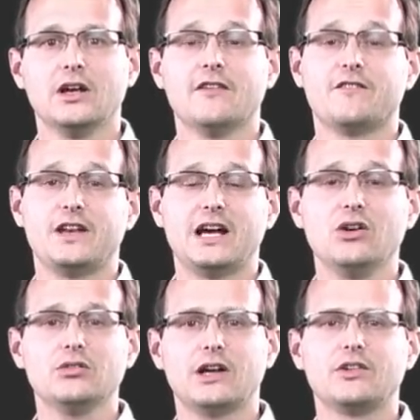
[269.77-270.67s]
For
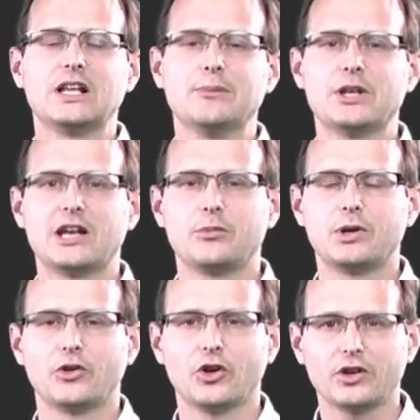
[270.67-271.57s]
now, having eliminated
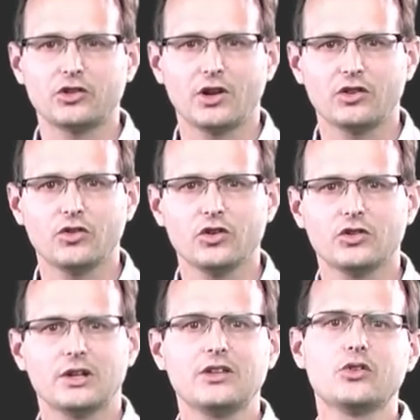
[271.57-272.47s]
periodic transfers,
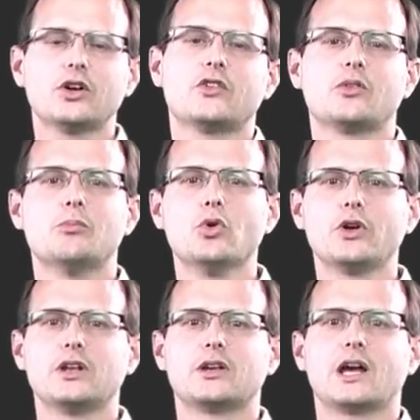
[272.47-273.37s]
let's look at some more
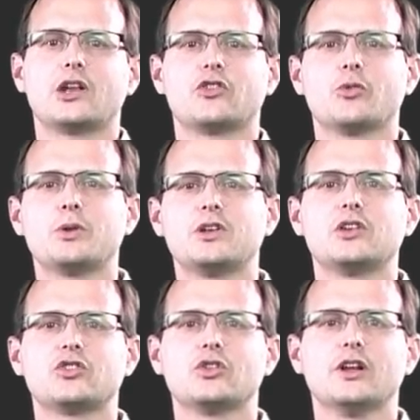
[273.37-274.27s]
indicators for
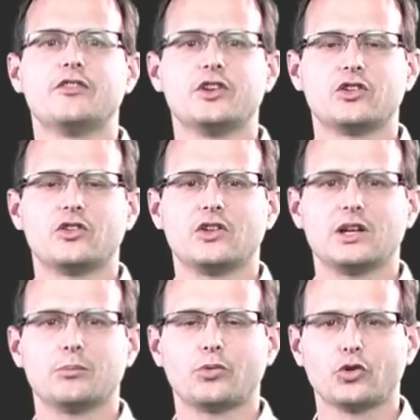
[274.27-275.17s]
potential efficiency
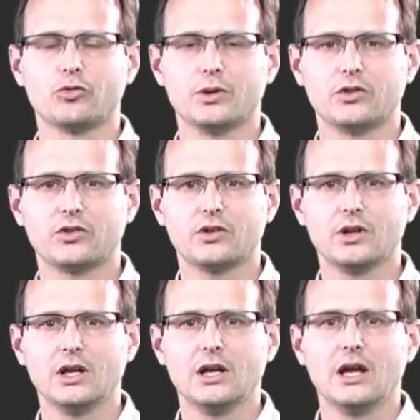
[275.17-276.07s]
improvements.
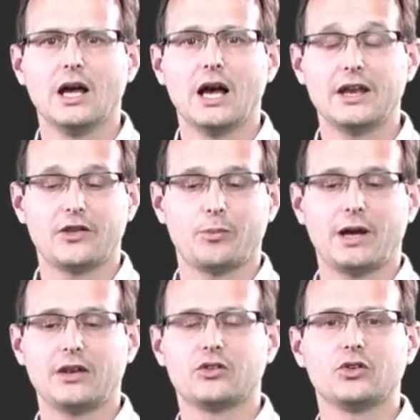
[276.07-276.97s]
Another
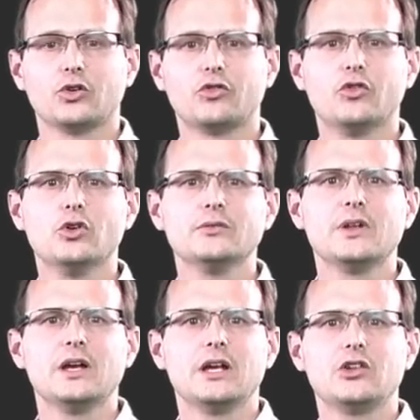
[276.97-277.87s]
pattern to look for
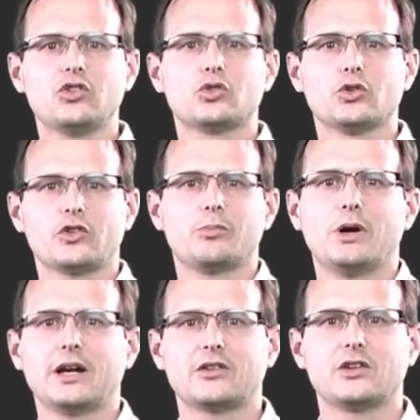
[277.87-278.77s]
is short
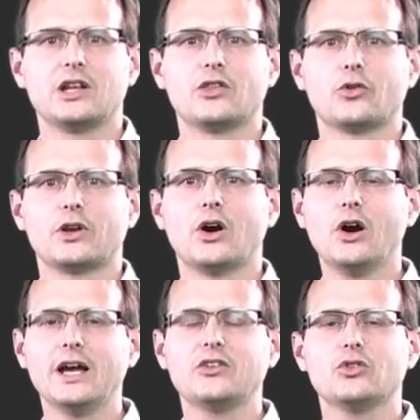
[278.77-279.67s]
spikes, either in
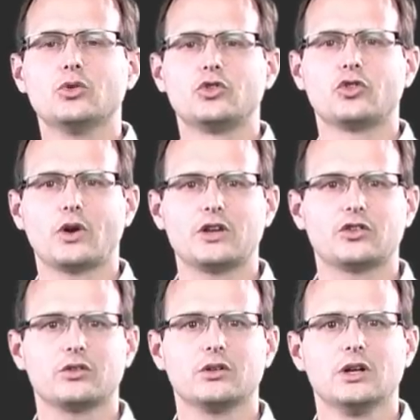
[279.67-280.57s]
height or
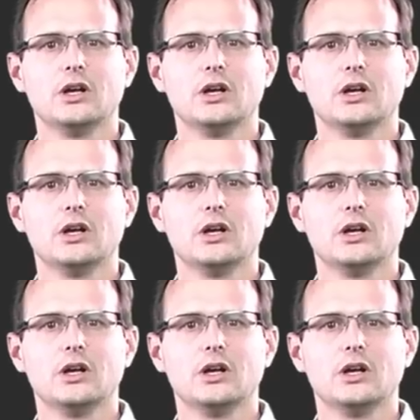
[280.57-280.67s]
duration.